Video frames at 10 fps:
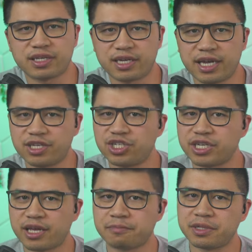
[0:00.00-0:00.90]

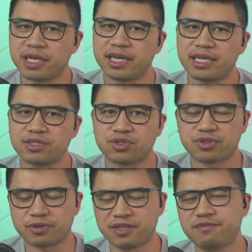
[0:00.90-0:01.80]
aging in place
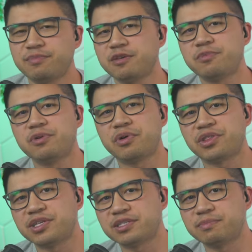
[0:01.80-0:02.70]
or even people with
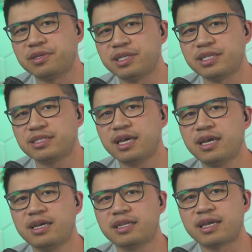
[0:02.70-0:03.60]
disabilities
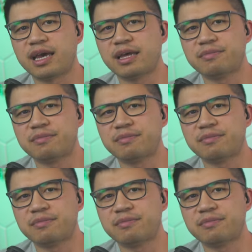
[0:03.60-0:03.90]
that